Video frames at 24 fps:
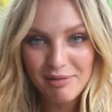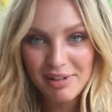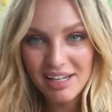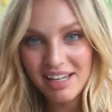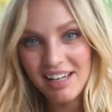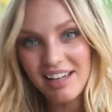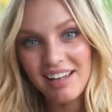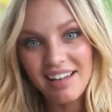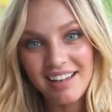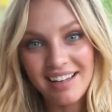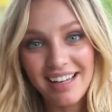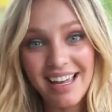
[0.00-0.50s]

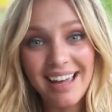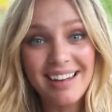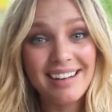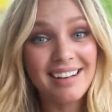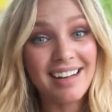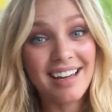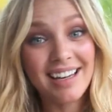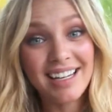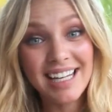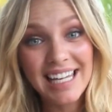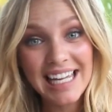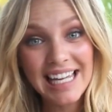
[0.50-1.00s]
we get
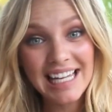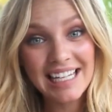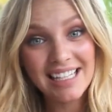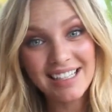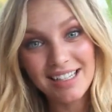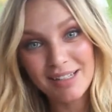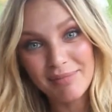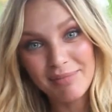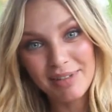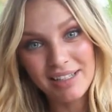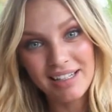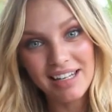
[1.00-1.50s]
lucky a
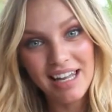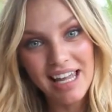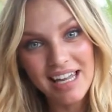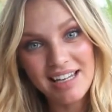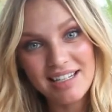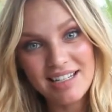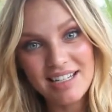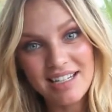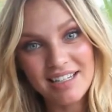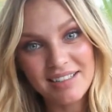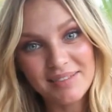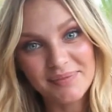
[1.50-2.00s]
little bit
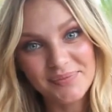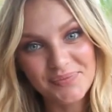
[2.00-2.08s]
later